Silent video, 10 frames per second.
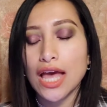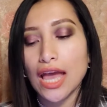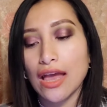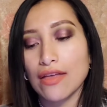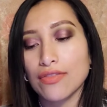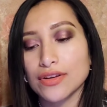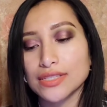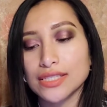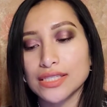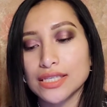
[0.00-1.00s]
and they're
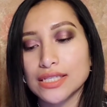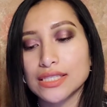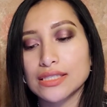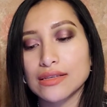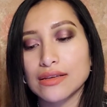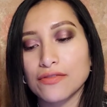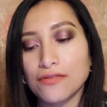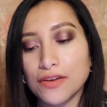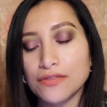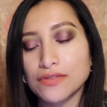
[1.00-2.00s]

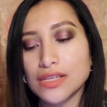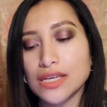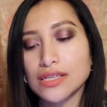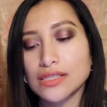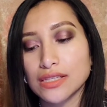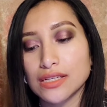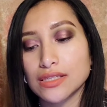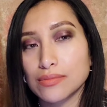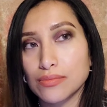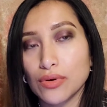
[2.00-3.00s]

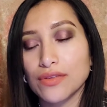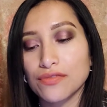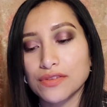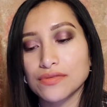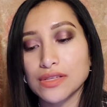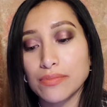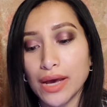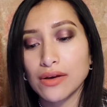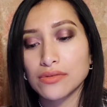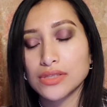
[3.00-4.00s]
6.50
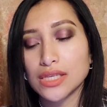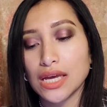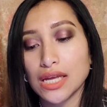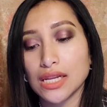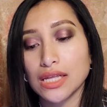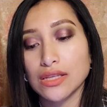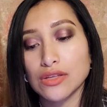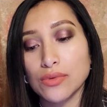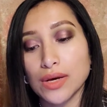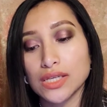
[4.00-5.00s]
pounds, and in the
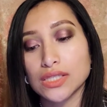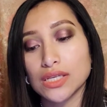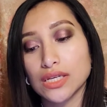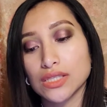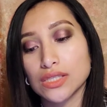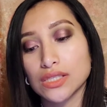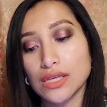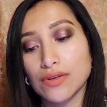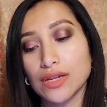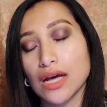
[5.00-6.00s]
US it's
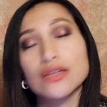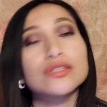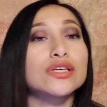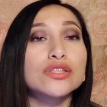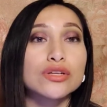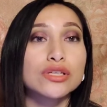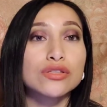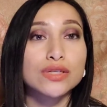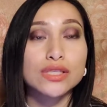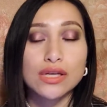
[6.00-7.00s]

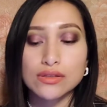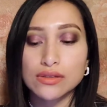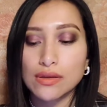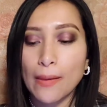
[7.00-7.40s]
$7.33.